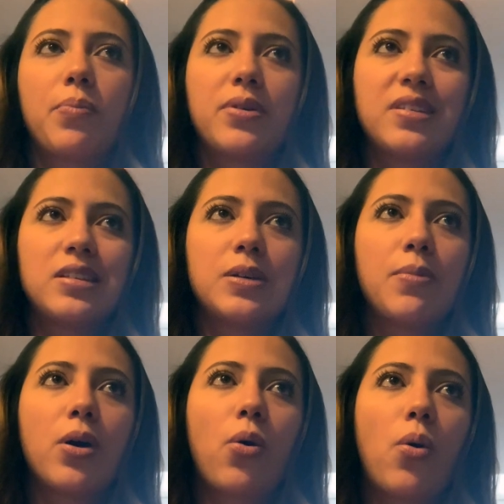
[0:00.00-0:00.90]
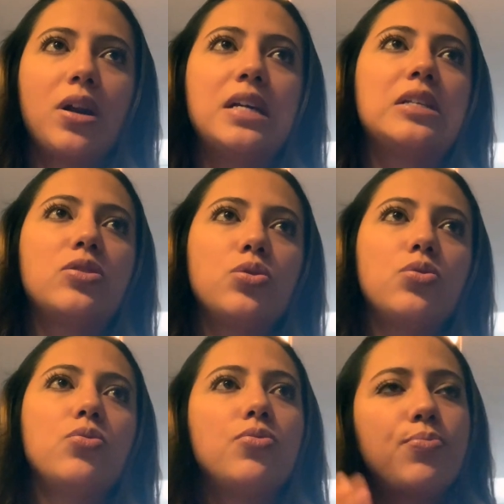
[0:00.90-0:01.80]
Present them according
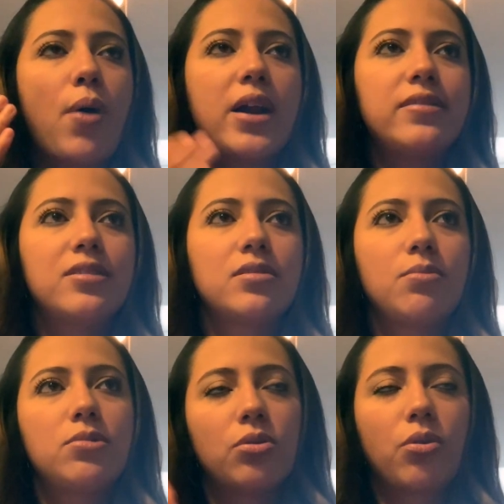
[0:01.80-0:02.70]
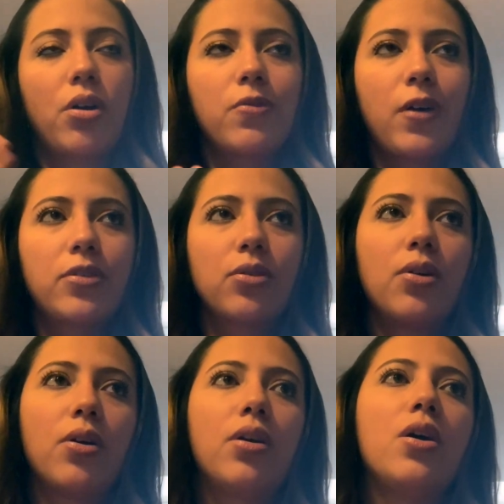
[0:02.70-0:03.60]
to body systems, so
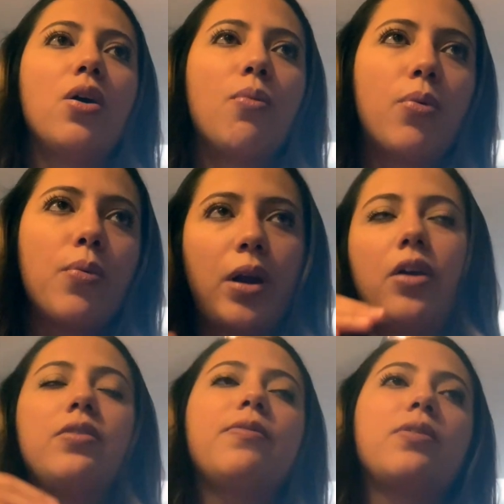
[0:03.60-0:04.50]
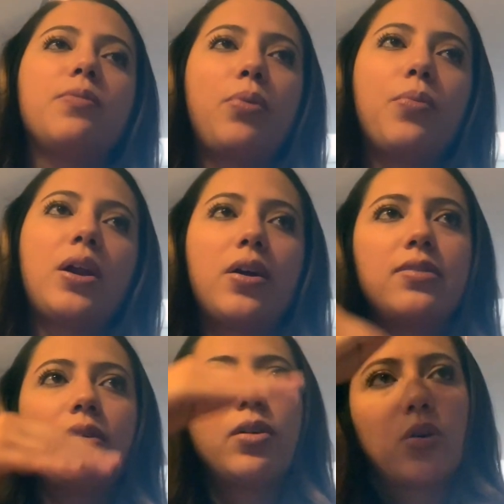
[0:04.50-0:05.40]
cardiovascular, pulmonary,
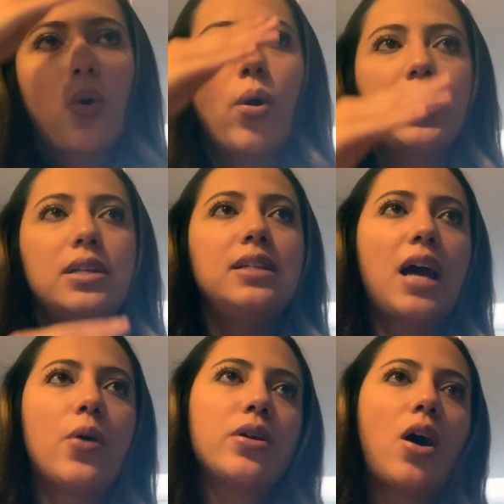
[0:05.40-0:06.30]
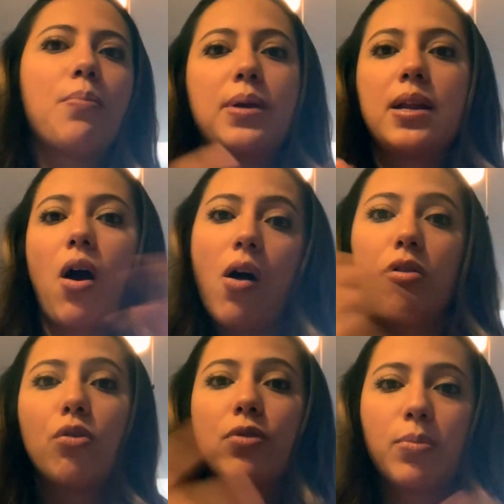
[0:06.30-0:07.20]
etc., going down and not being
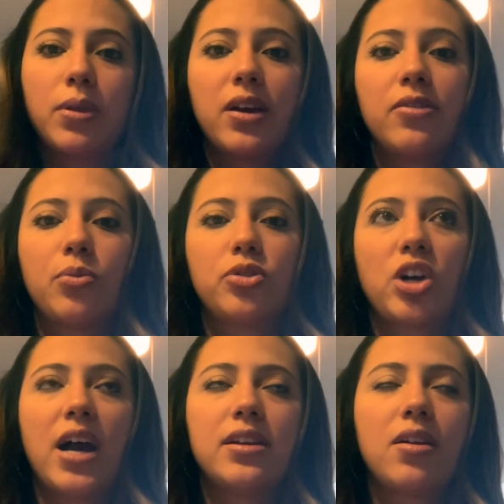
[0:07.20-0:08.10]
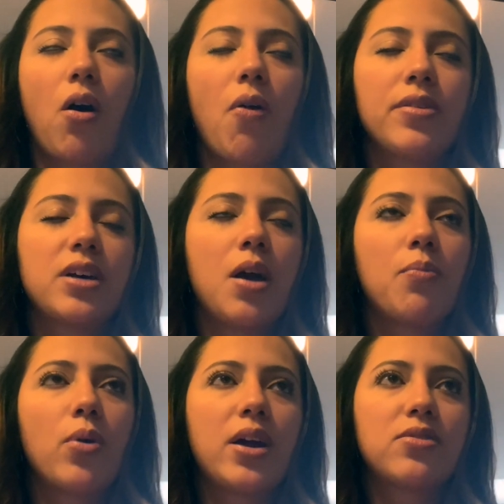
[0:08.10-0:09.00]
all over the place, which I did all the
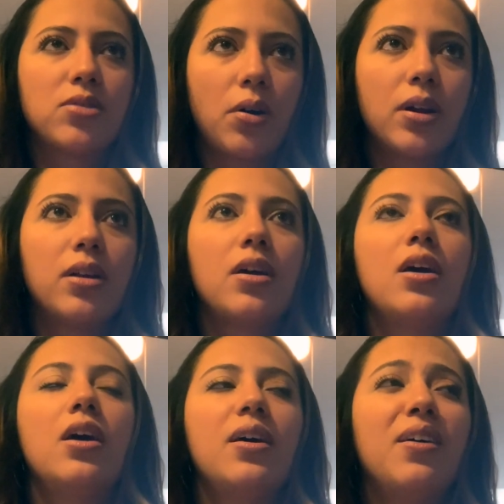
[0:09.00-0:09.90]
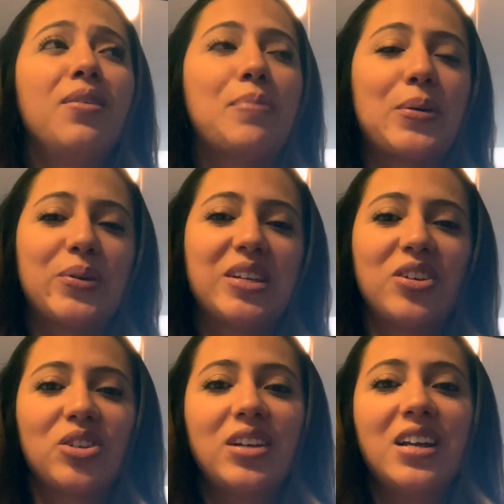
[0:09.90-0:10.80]
time when I started my
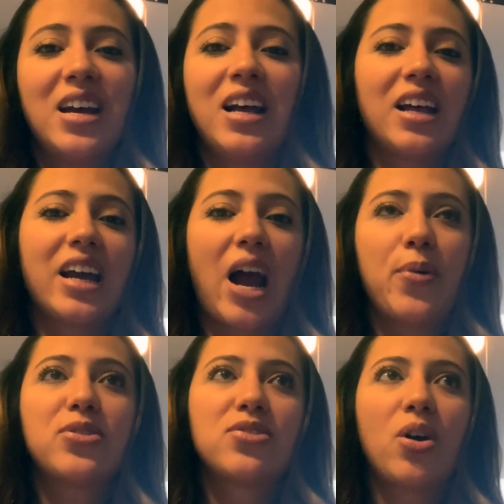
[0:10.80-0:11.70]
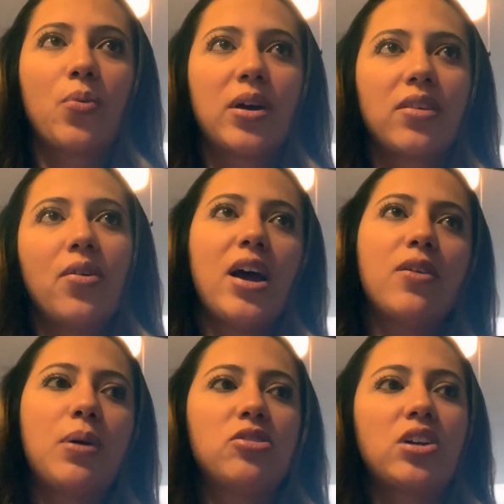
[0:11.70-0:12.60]
rotation. Like, I would start with, oh yeah,
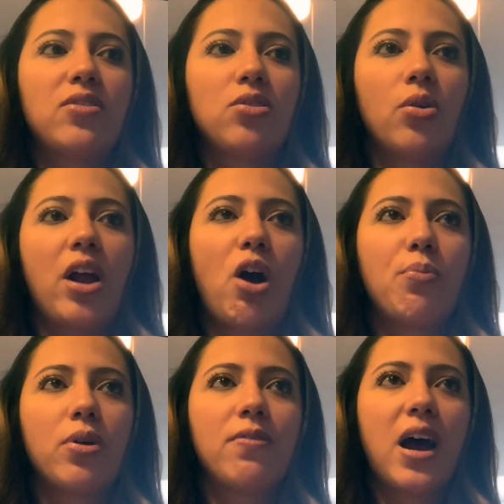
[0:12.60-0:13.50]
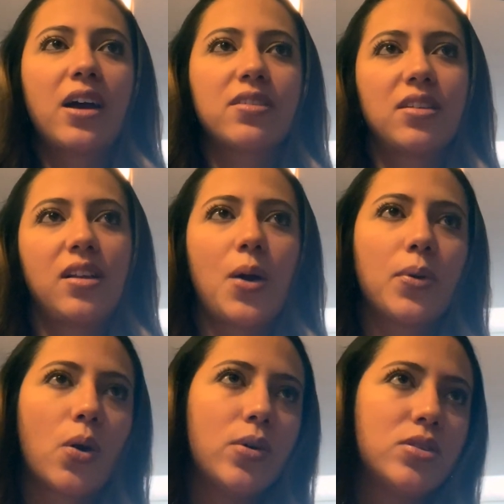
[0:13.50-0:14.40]
the patient has a urine output of X, and then I
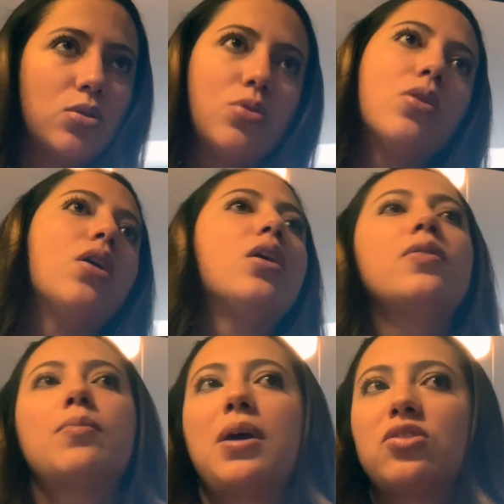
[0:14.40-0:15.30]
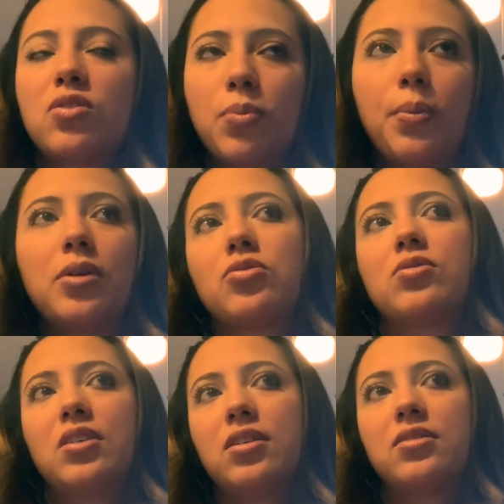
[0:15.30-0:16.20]
would go into, the patient's blood pressure
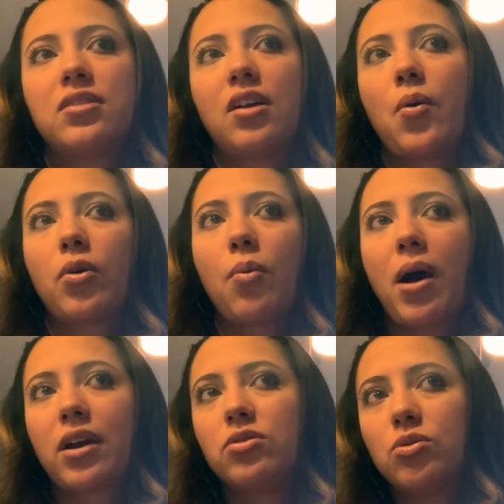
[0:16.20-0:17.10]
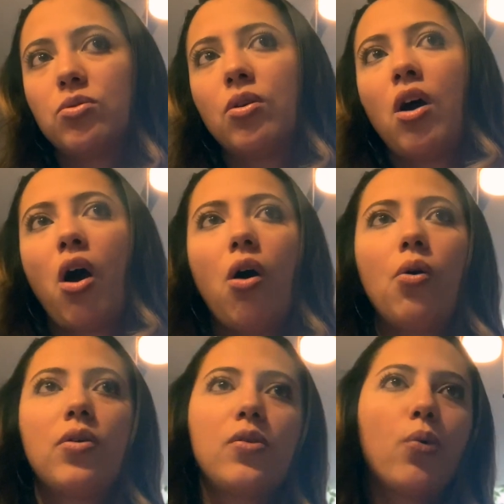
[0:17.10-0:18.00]
is this, and then I would go back into,
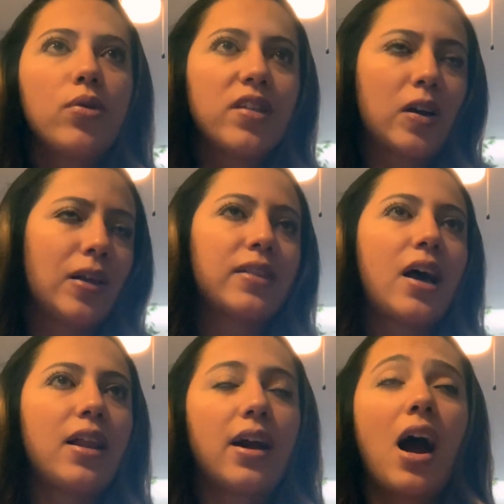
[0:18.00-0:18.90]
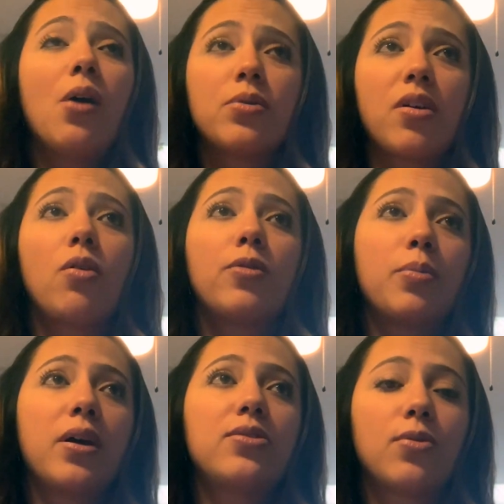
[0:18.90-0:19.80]
oh, and the wound's like that. Like, I was all over the place.